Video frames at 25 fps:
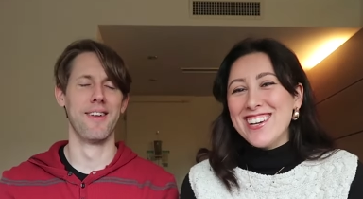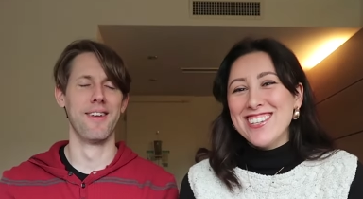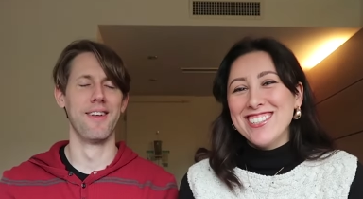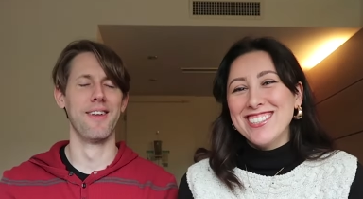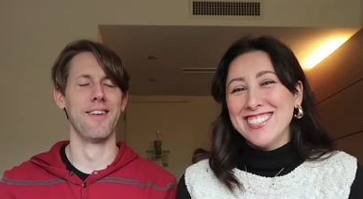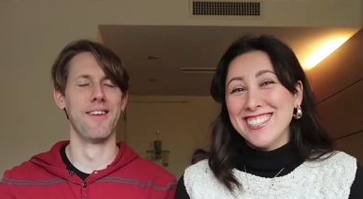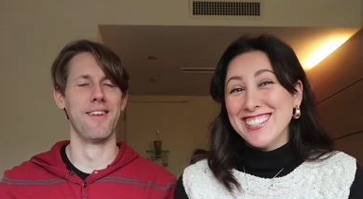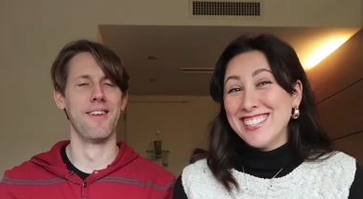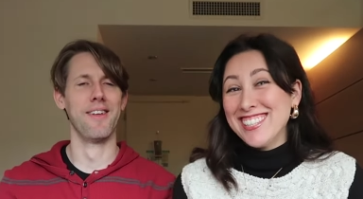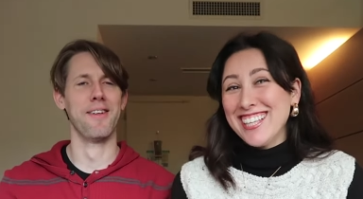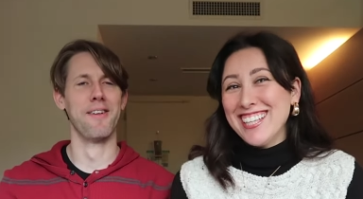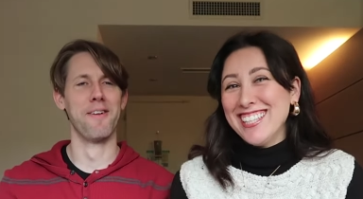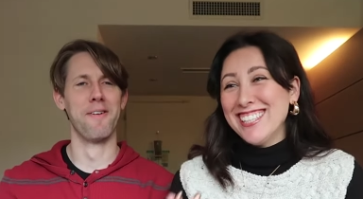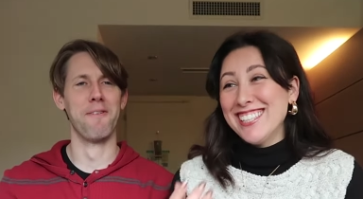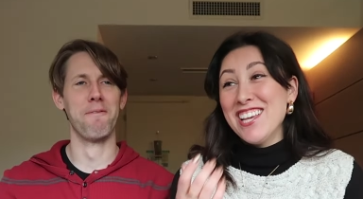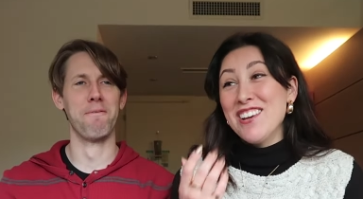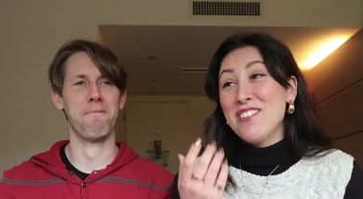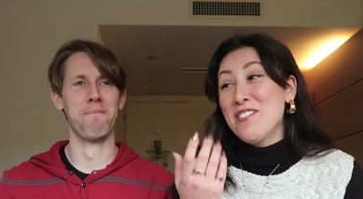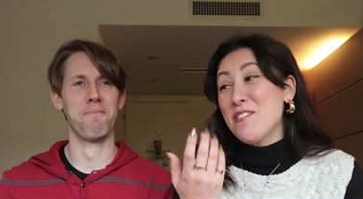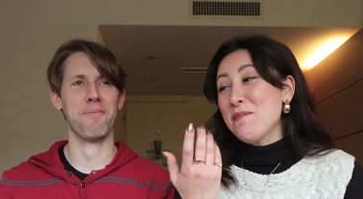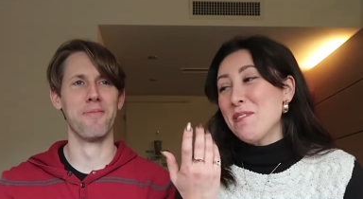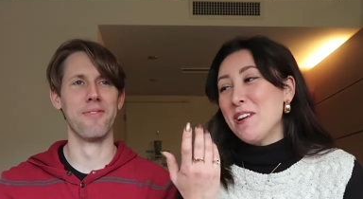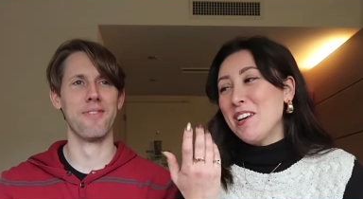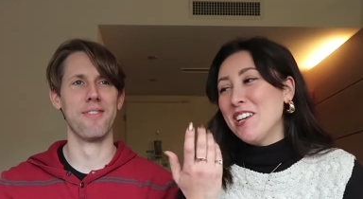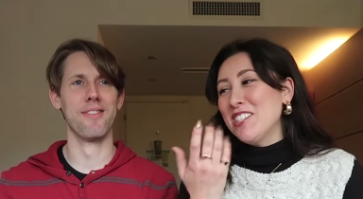Speaker 1: I was just gonna say
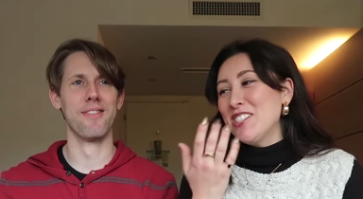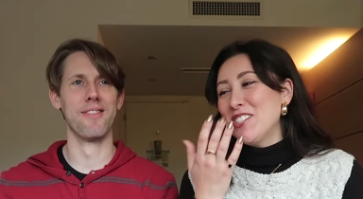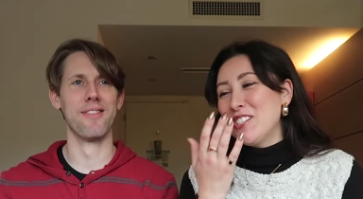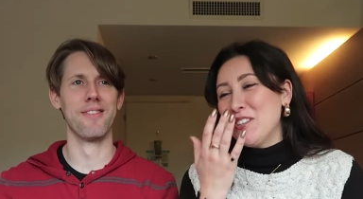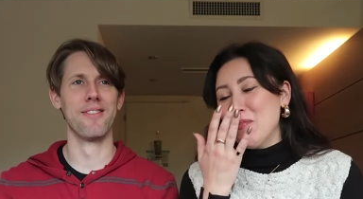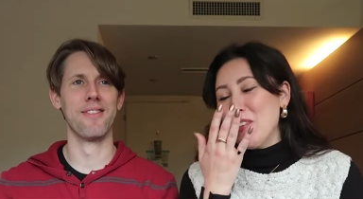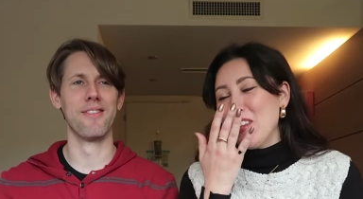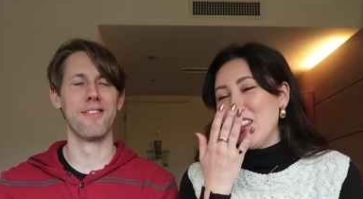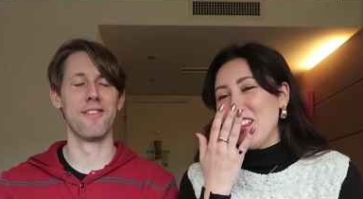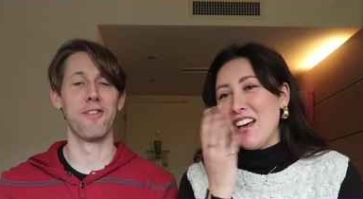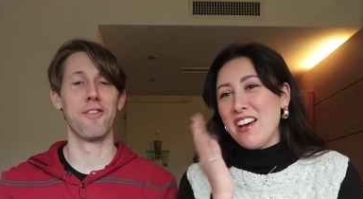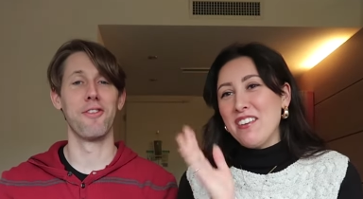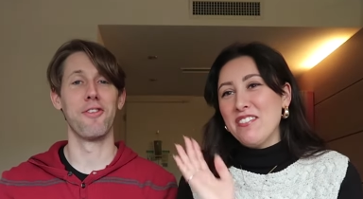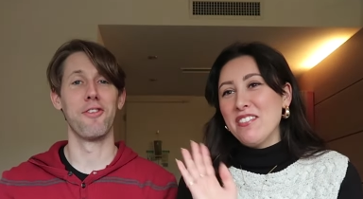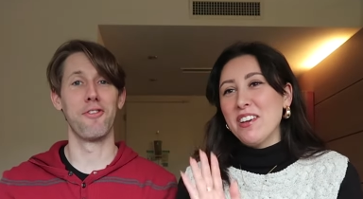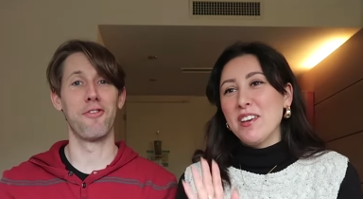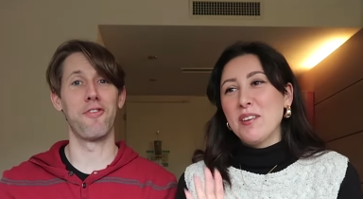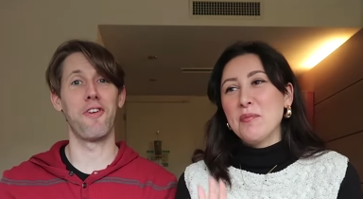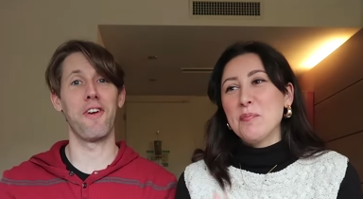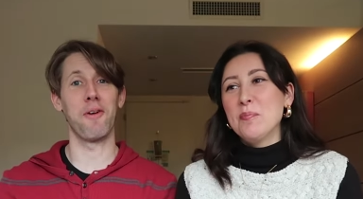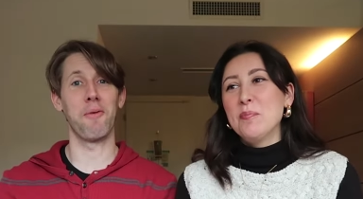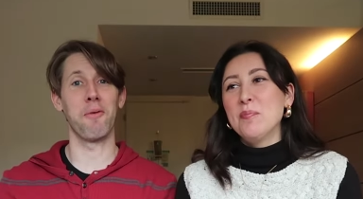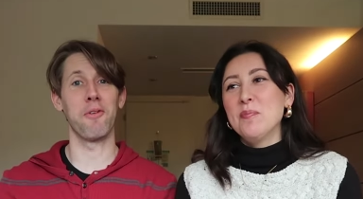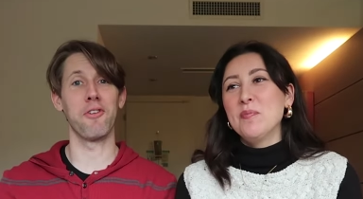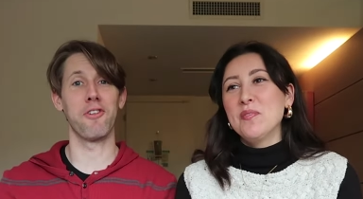we probably shouldn't be laughing. It's
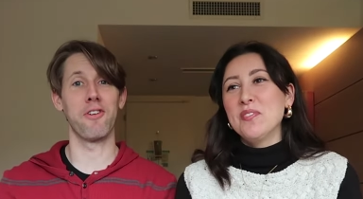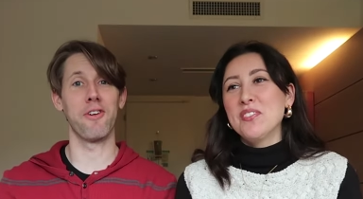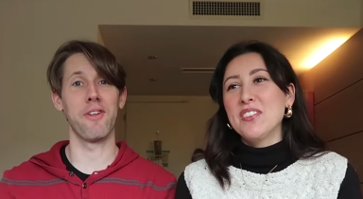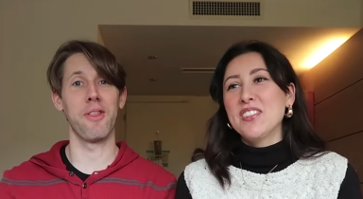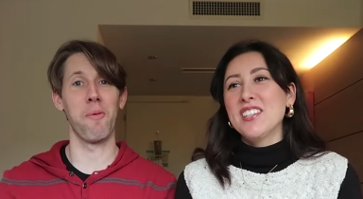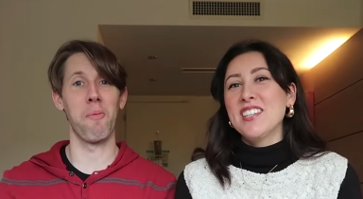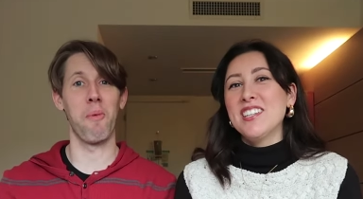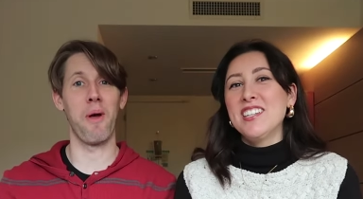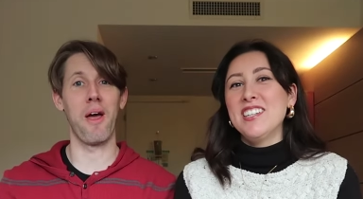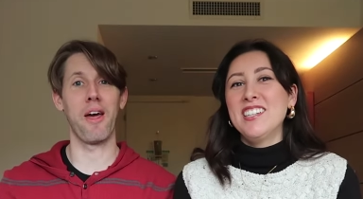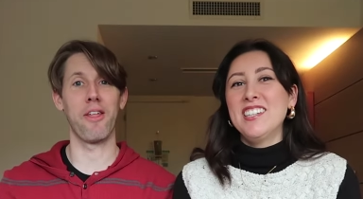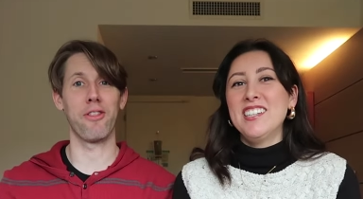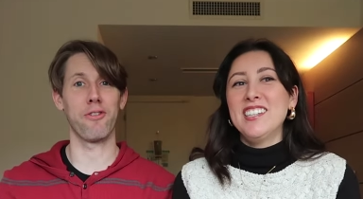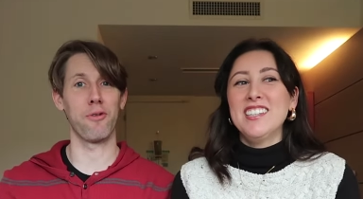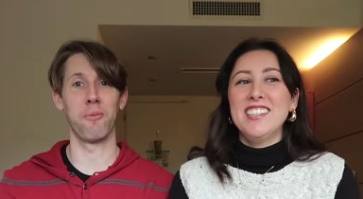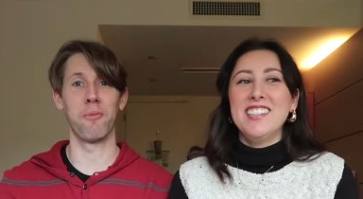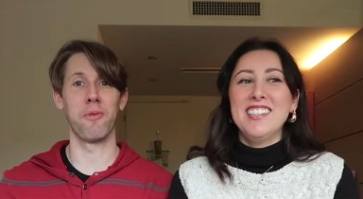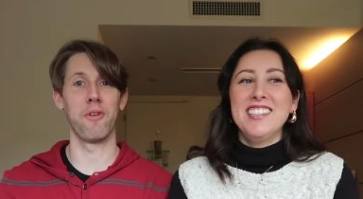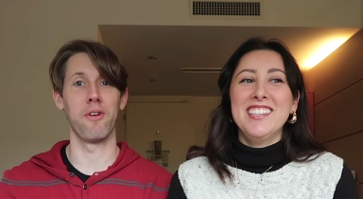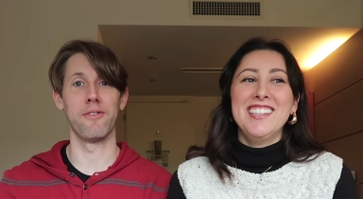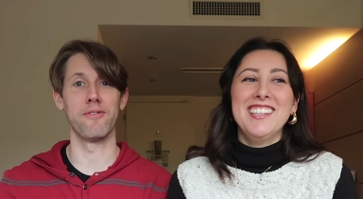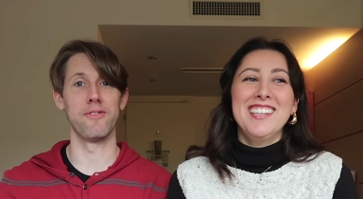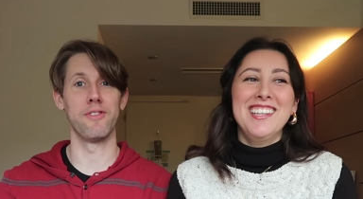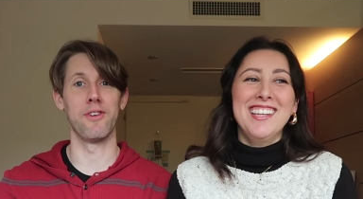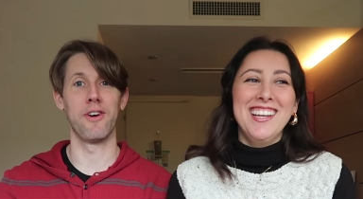
Speaker 2: funny when you're in the bathroom,
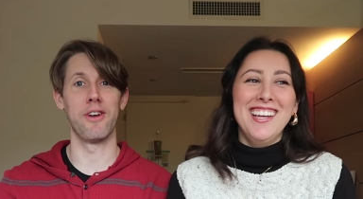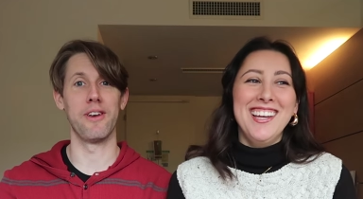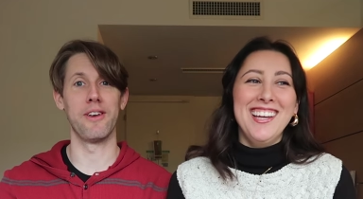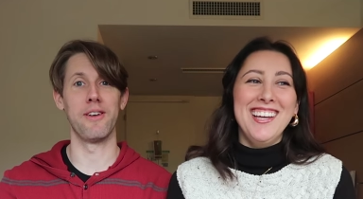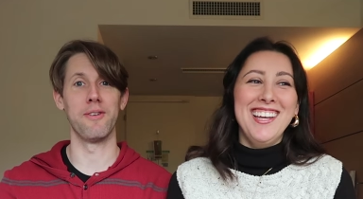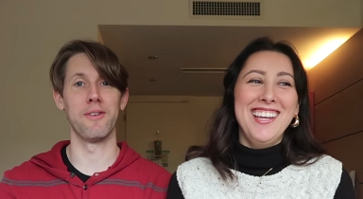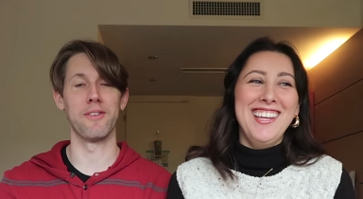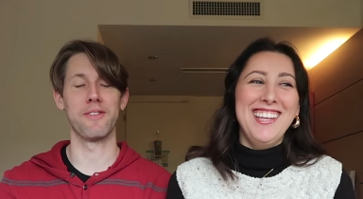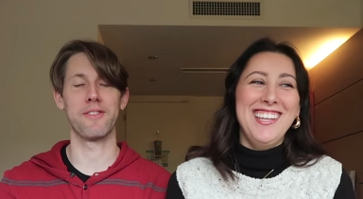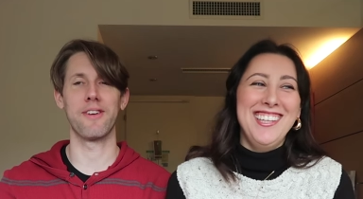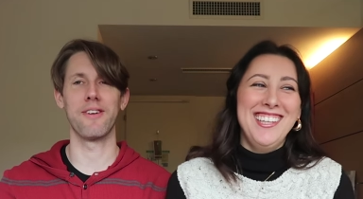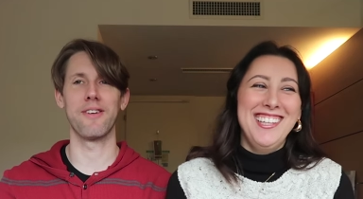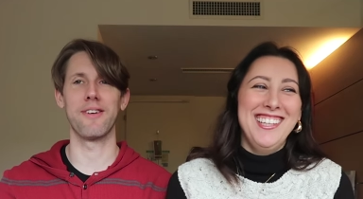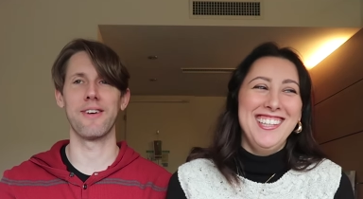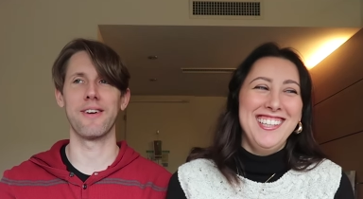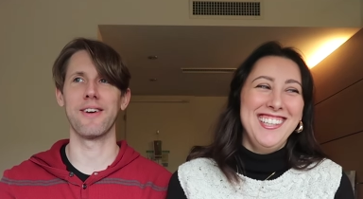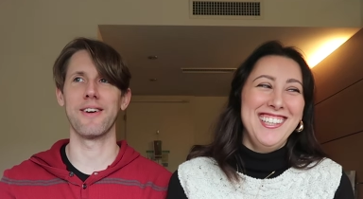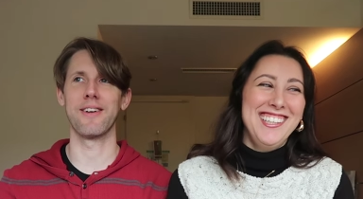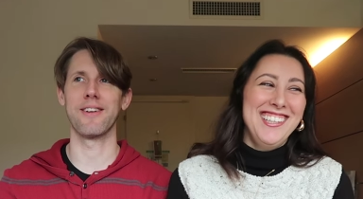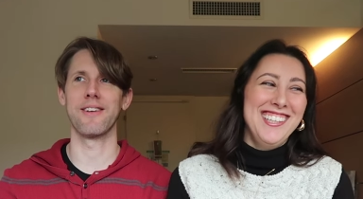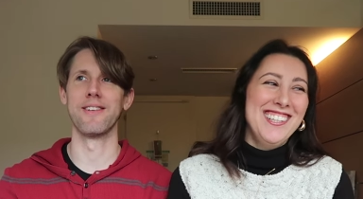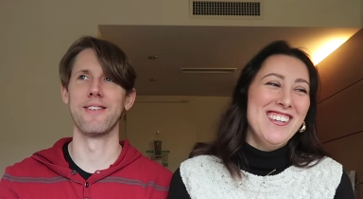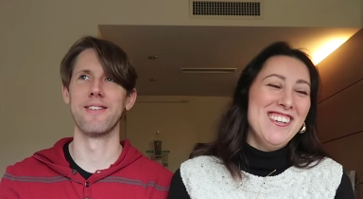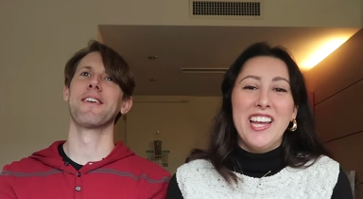you have no idea what's going on.